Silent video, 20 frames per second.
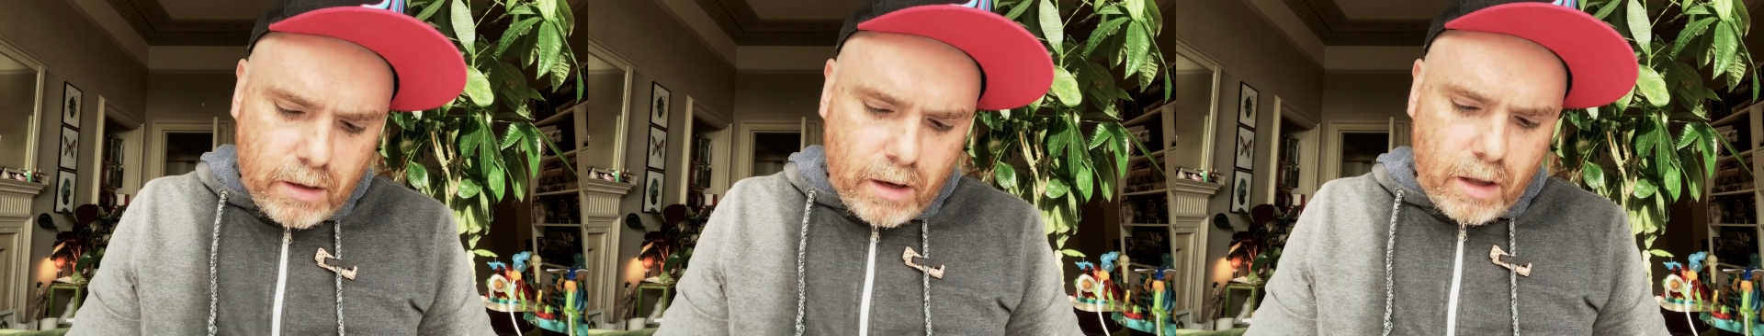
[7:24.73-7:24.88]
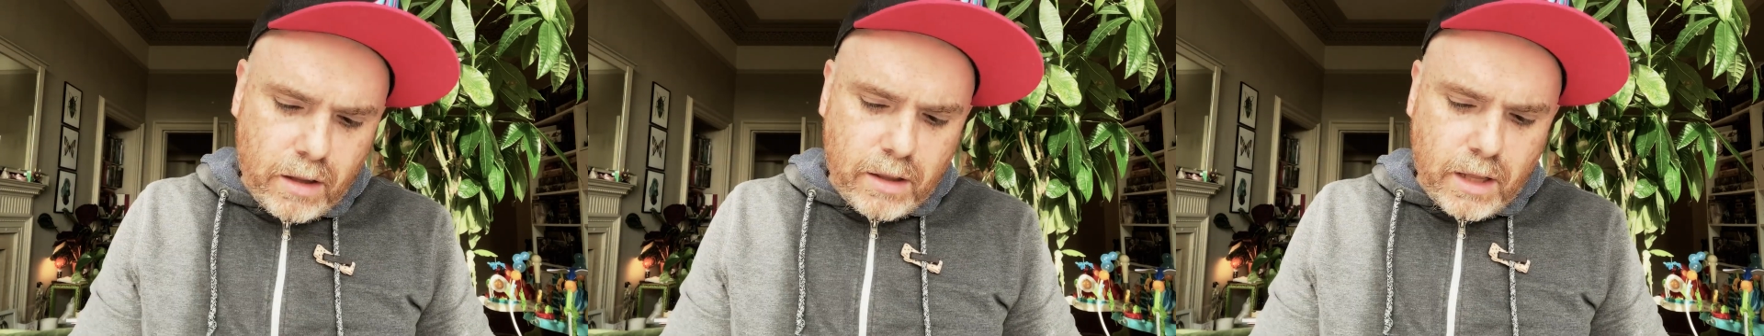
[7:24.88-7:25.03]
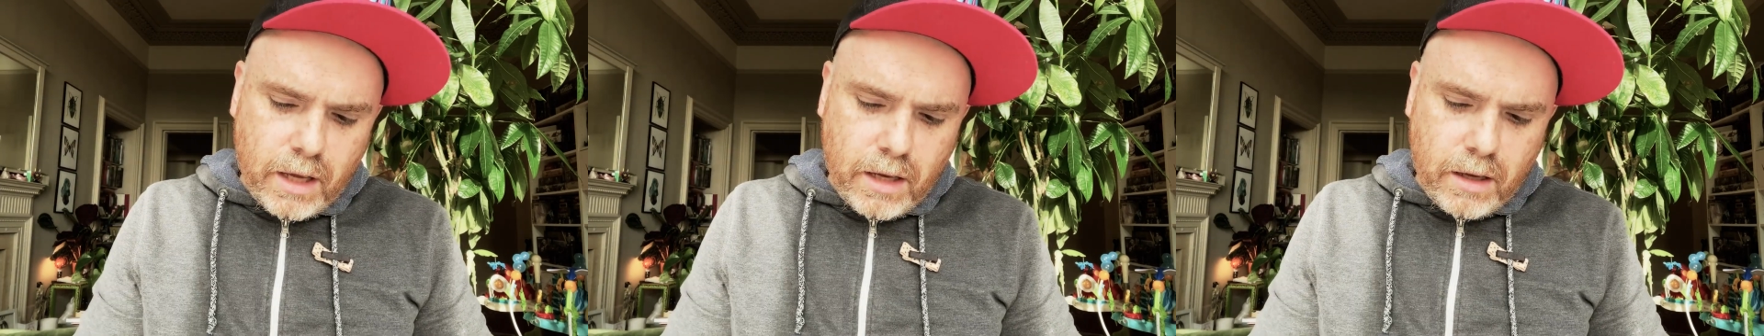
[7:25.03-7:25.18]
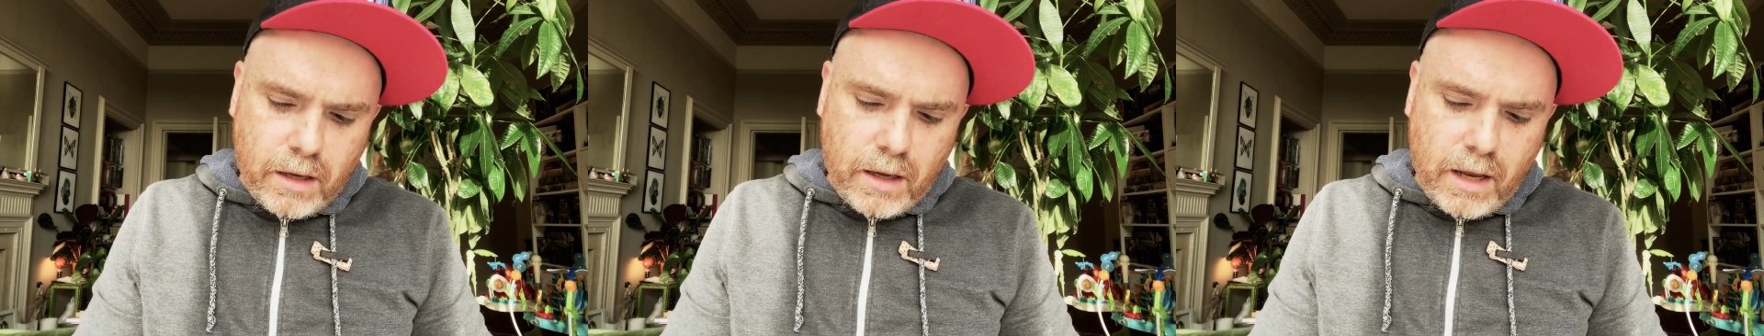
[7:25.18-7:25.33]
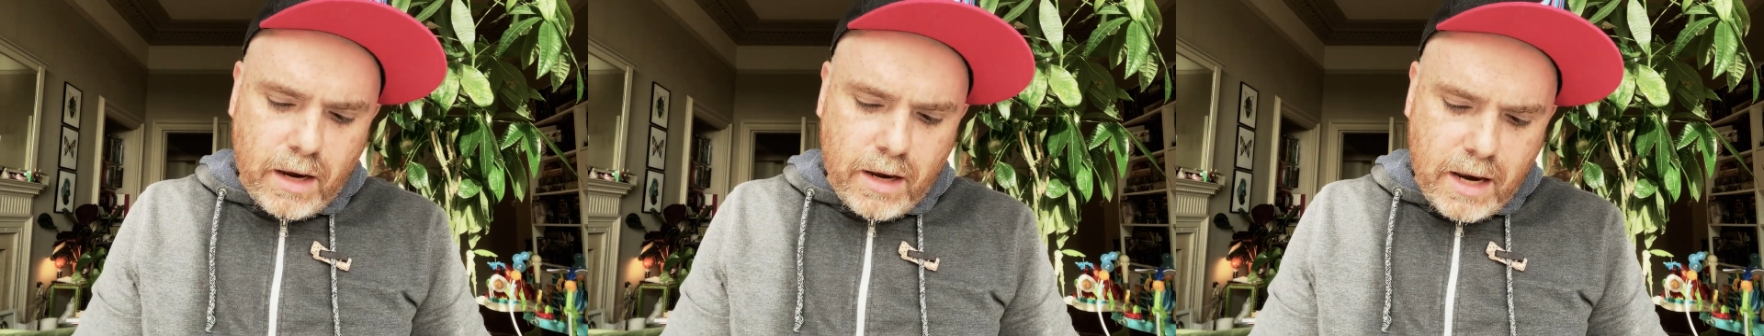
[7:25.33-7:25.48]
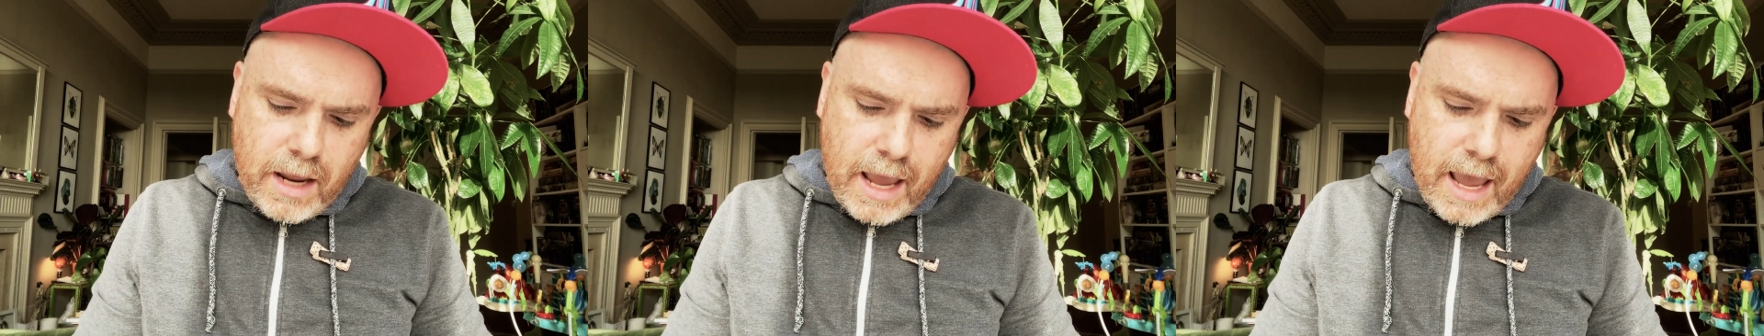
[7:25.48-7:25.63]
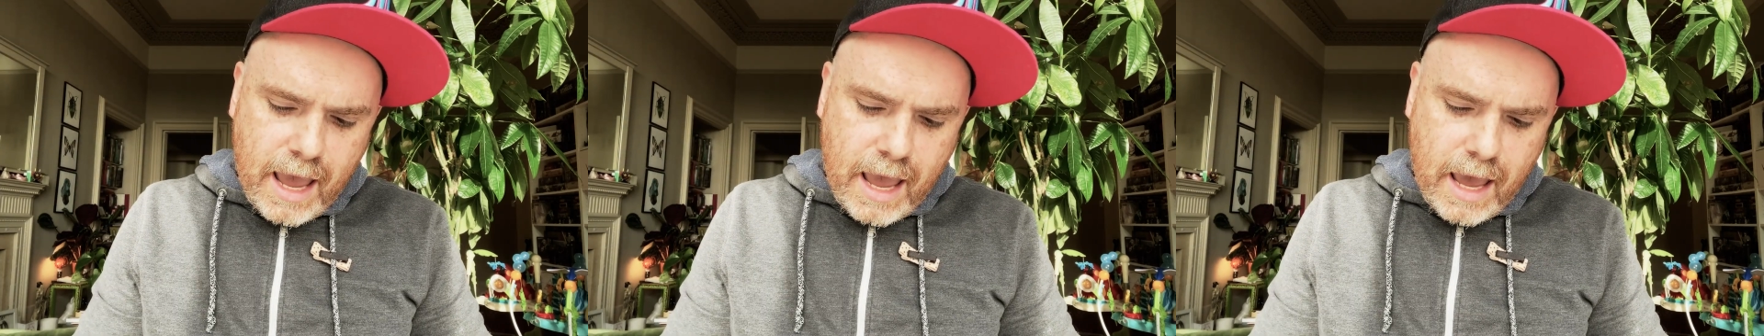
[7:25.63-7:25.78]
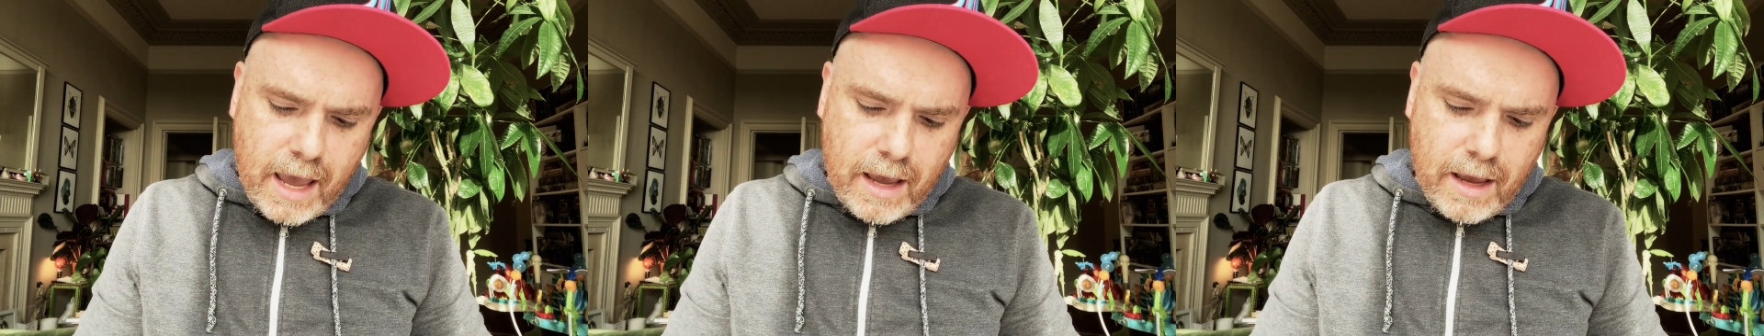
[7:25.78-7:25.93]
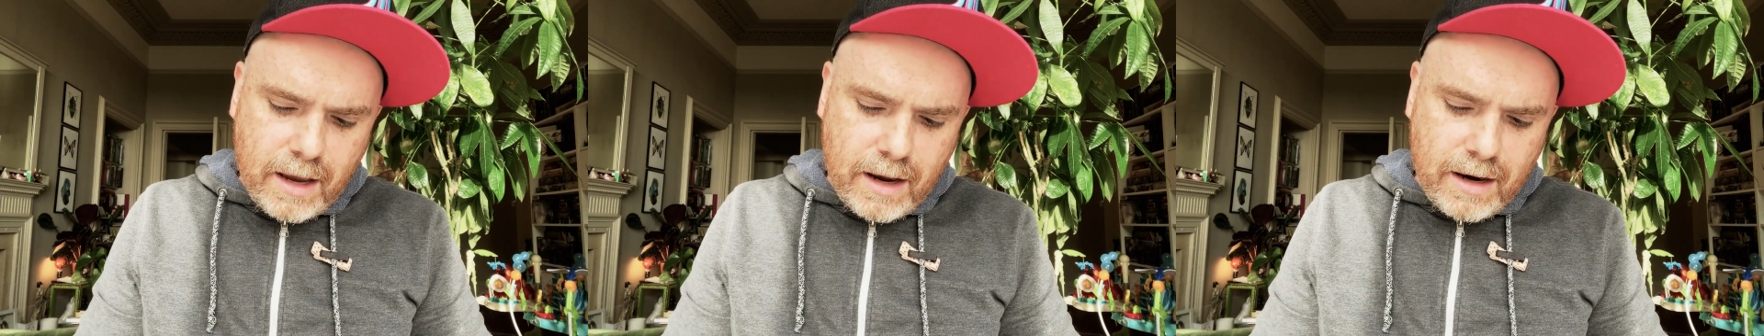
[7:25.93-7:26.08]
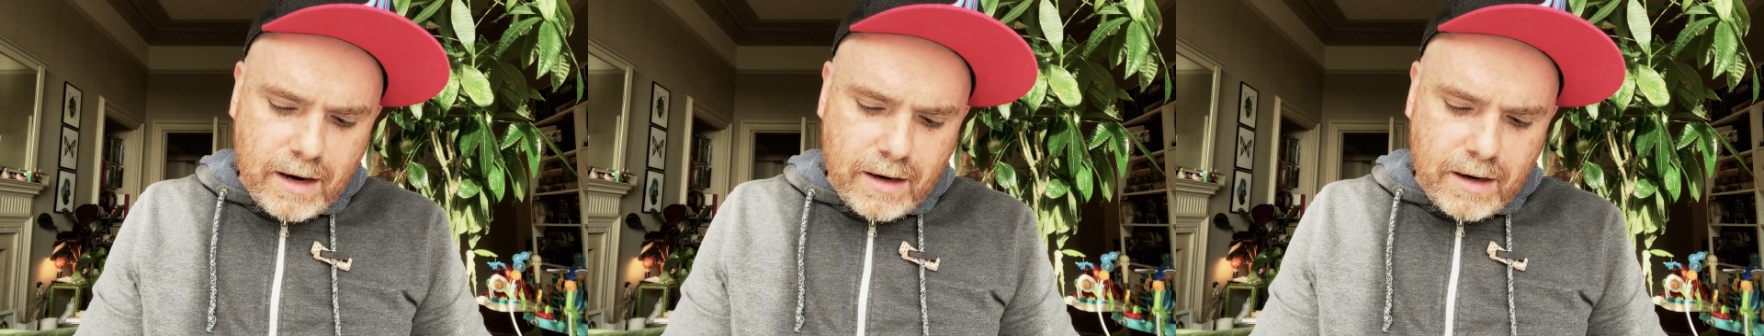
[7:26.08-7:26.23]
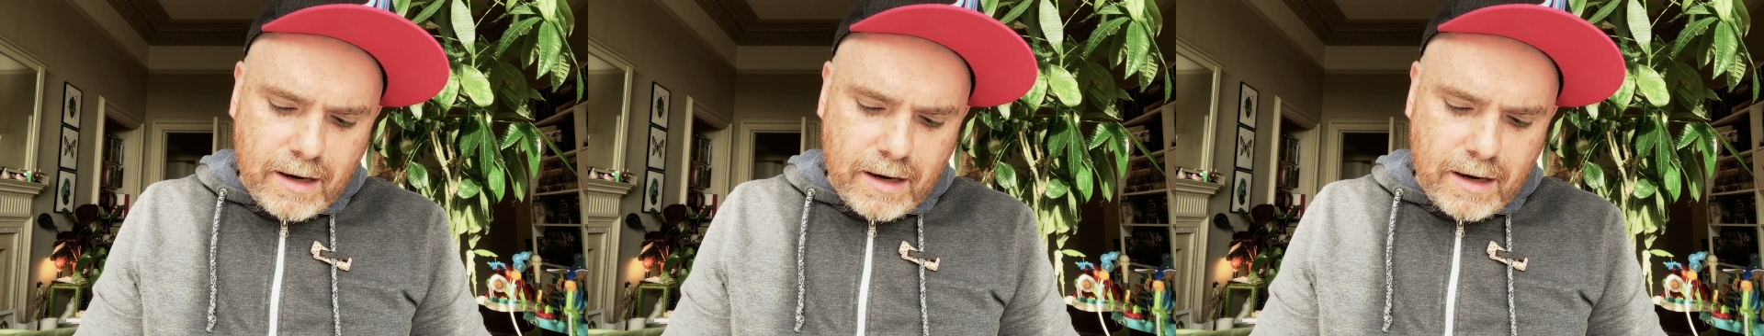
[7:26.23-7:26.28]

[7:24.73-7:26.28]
I think, and yet